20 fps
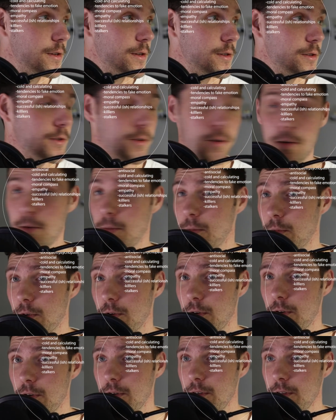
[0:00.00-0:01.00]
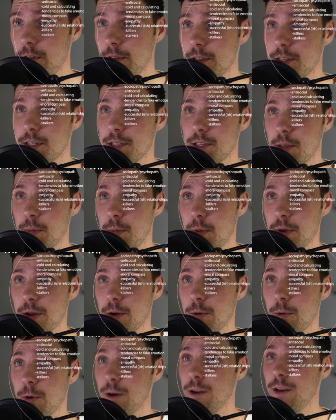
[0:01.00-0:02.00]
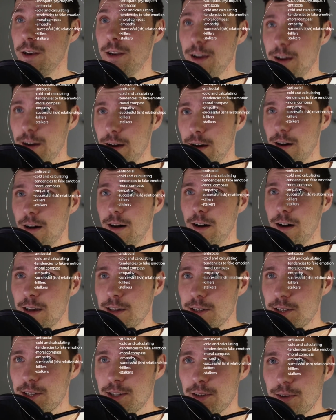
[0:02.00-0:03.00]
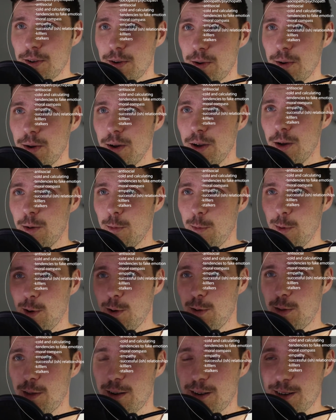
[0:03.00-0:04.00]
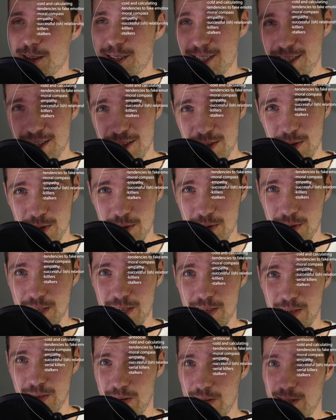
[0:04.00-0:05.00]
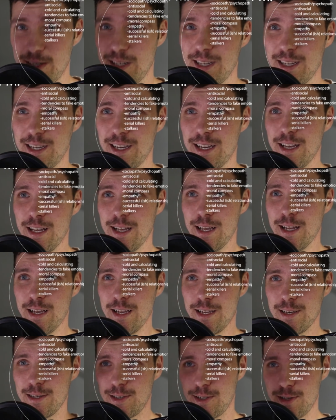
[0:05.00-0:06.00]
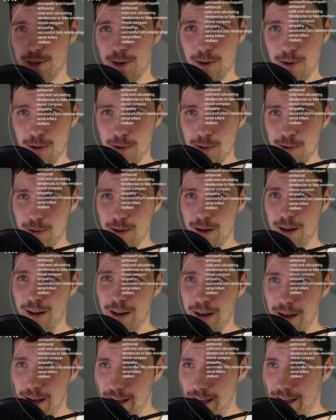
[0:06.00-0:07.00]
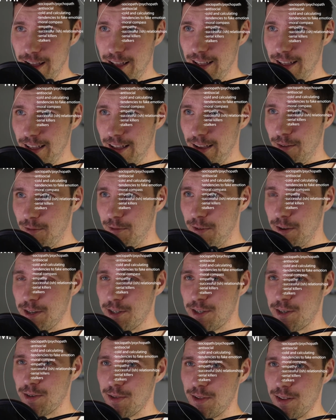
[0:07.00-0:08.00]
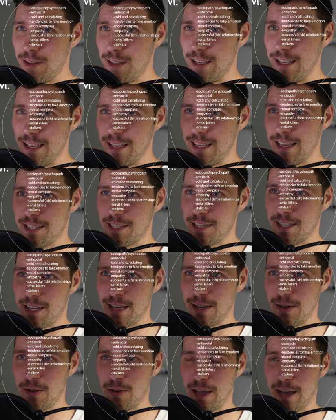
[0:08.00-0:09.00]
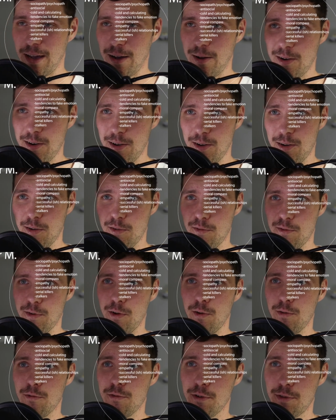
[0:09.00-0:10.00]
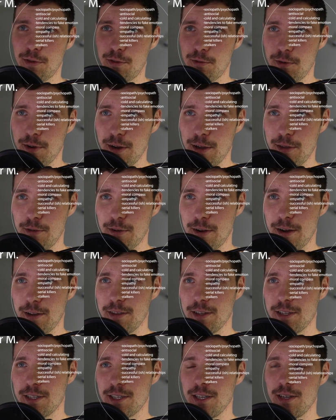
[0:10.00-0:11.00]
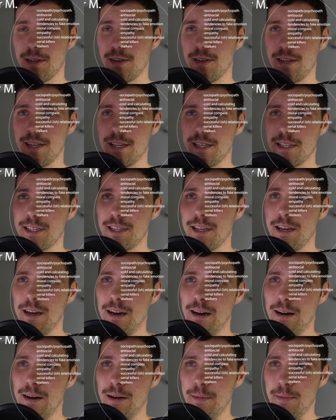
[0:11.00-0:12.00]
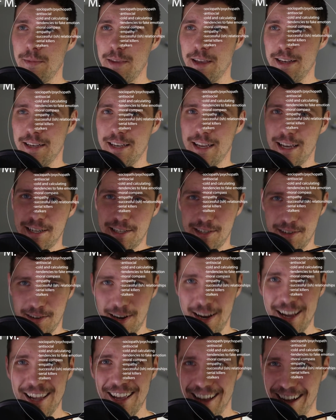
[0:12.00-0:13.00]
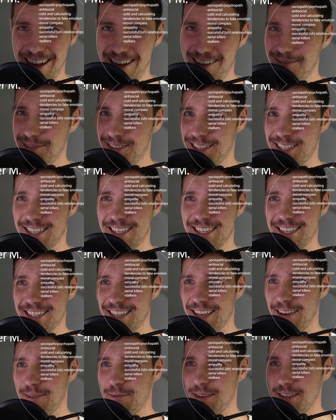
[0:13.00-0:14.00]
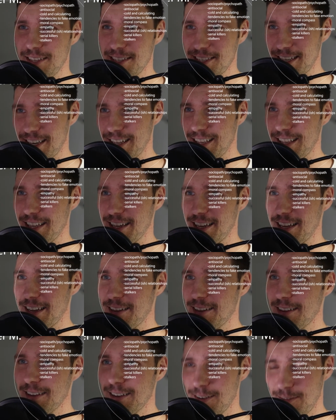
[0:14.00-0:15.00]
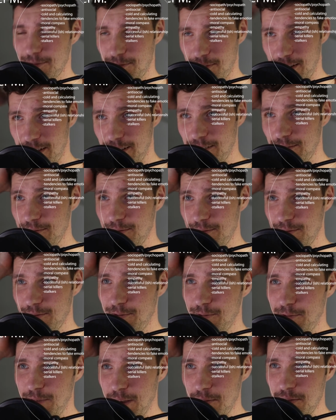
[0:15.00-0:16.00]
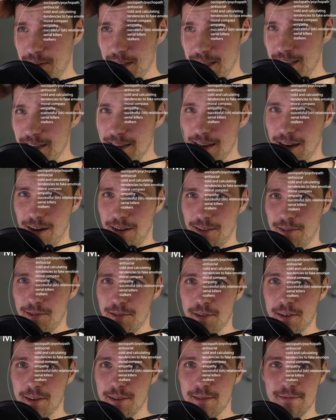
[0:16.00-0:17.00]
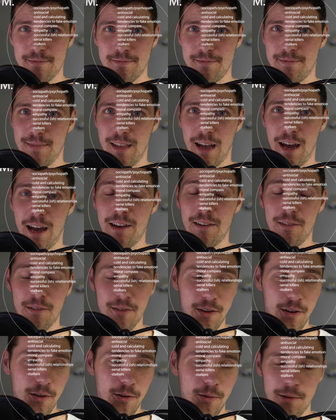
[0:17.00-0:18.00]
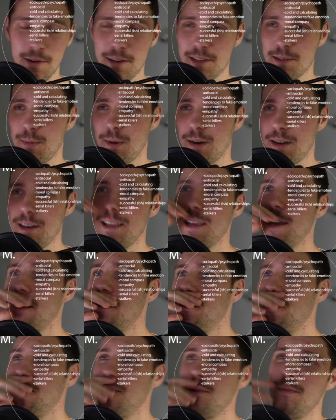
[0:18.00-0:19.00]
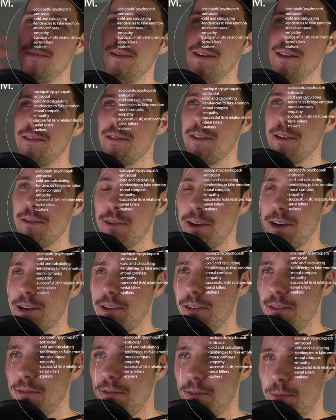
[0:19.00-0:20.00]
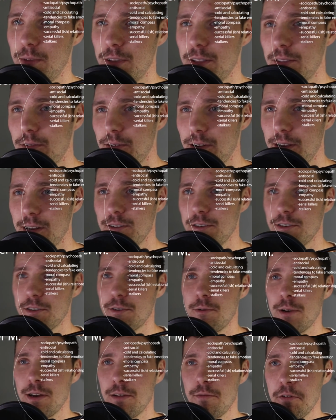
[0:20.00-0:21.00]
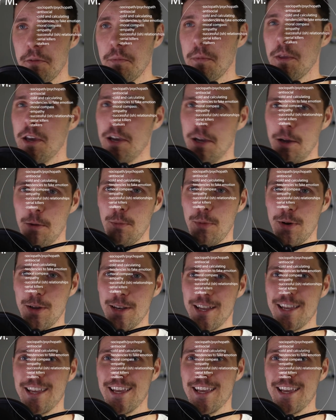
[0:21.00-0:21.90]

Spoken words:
drum roll, this is the big one. So both are serial killers. Joe eventually gets a kill count of over 3 throughout the series. And Dexter, obviously, I mean, he's got like a freaking 50, 100, I don't know what his body count would be theoretically from like the writers or whatever, but